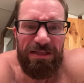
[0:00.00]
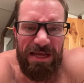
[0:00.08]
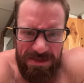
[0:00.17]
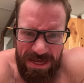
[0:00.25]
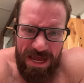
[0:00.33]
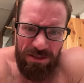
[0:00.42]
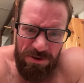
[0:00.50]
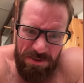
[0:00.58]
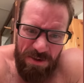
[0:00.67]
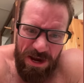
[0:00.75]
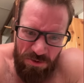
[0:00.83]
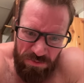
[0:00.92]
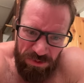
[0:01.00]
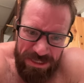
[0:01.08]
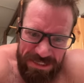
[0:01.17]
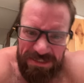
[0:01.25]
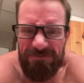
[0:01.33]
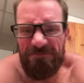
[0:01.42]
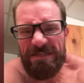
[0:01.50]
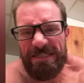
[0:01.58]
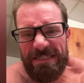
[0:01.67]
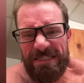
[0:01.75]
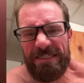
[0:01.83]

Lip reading: Like, yeah, look at my obliques. Fuck,